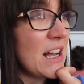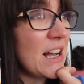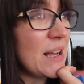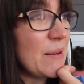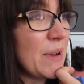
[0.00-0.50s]

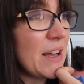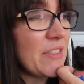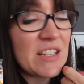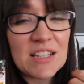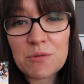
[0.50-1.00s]

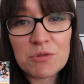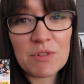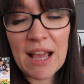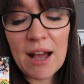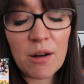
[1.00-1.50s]
And they said it was
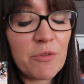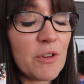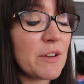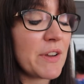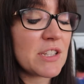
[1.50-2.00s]
really
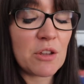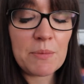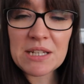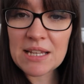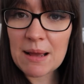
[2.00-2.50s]
helpful. I've had so
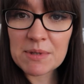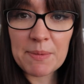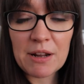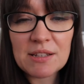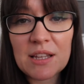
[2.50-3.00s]
many DMs
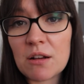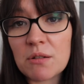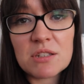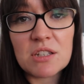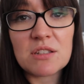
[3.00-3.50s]
about it saying, oh,
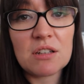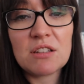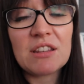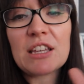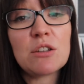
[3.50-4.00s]
it's
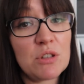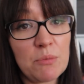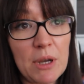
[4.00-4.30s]
just, thank you so